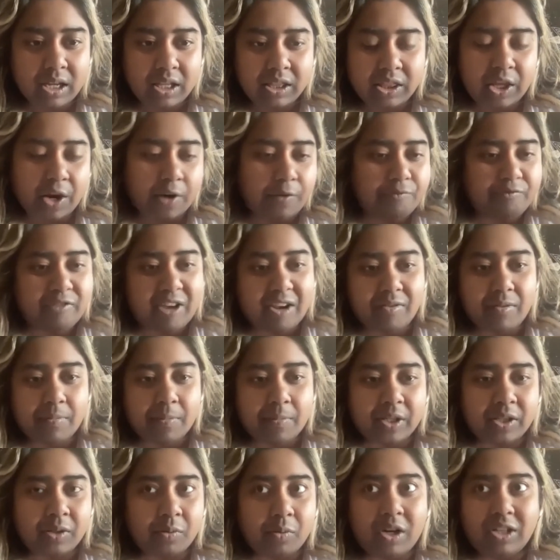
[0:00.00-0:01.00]
their favorite
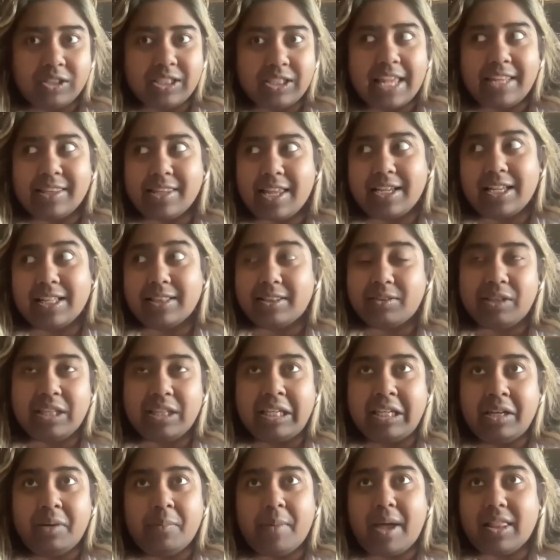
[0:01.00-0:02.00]
book in the world. And like
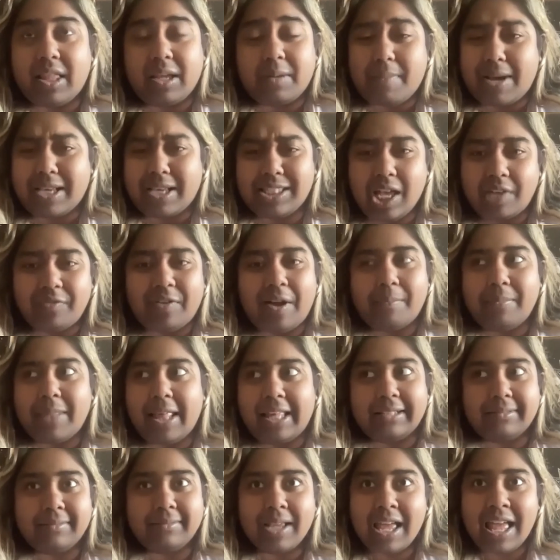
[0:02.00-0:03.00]
thinking about like myself, I'm like,